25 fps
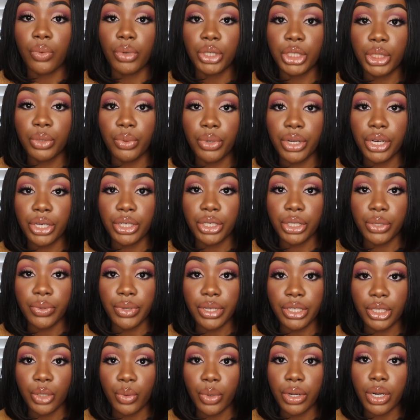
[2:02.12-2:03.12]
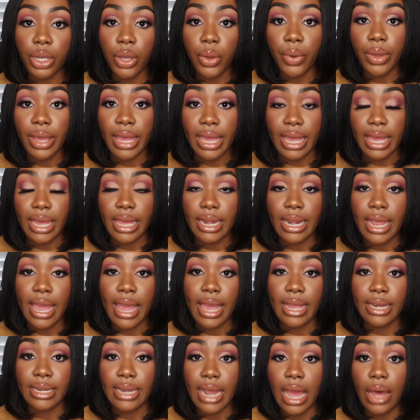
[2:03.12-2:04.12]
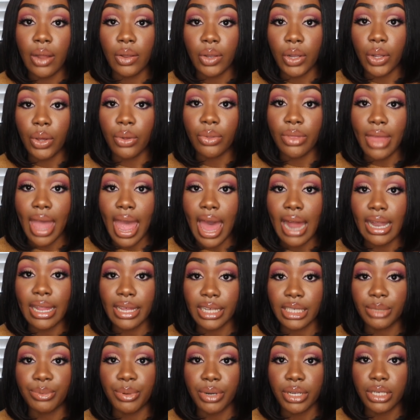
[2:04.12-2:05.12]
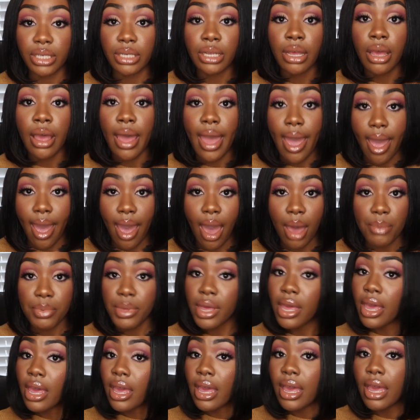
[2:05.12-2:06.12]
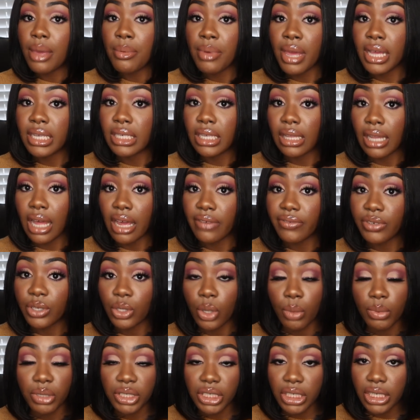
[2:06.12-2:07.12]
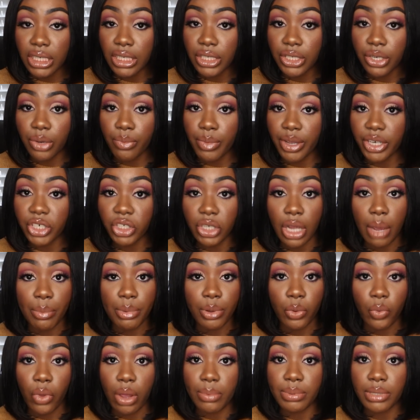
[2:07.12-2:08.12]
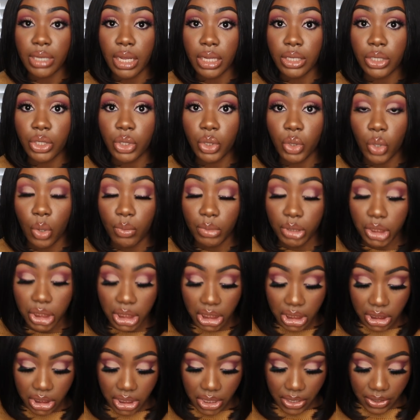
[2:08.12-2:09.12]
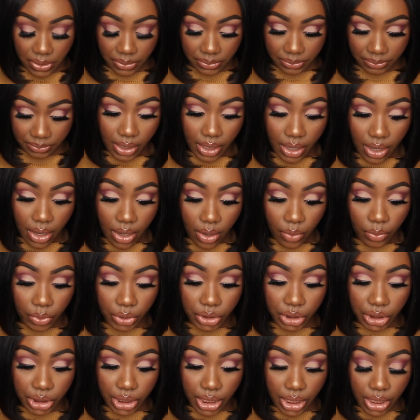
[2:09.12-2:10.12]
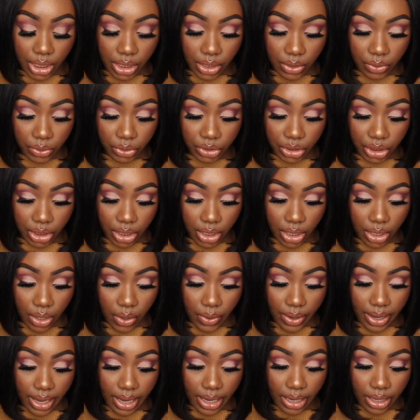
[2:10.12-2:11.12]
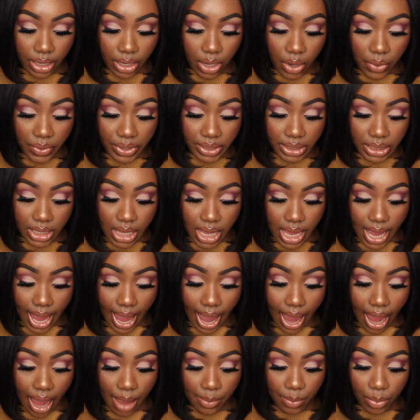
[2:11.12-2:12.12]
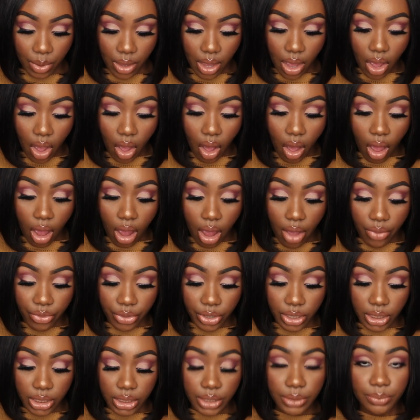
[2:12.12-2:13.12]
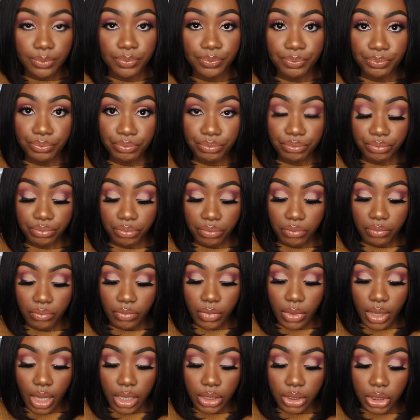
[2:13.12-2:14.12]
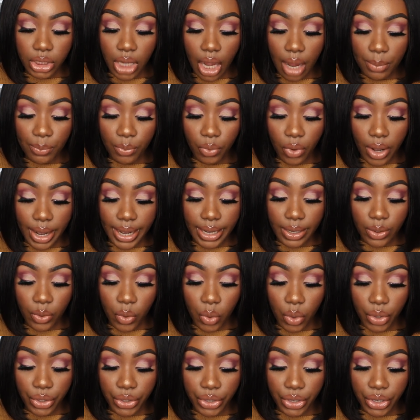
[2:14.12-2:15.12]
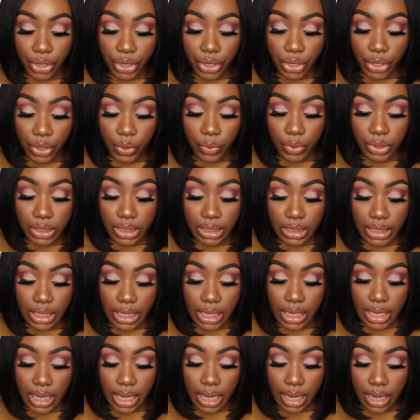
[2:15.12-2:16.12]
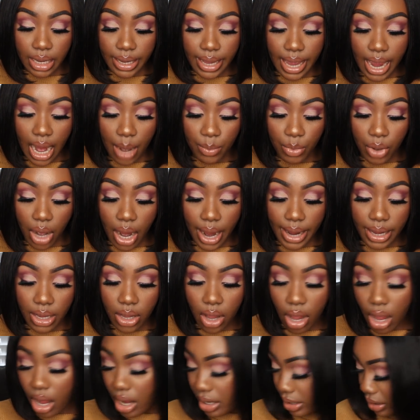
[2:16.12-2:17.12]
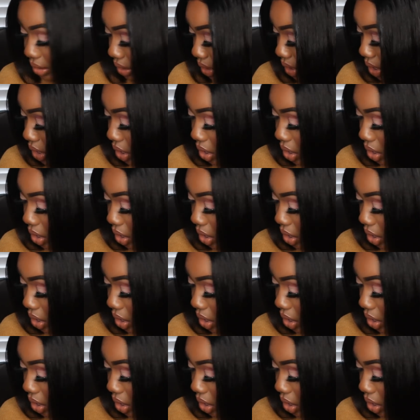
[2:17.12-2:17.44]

What you want to do is you want to go ahead and download the AliExpress app. It makes life so much easier, makes shopping websites so much easier. What you're going to do is you're going to go ahead and go into the app. On the top right corner, you will see a camera icon.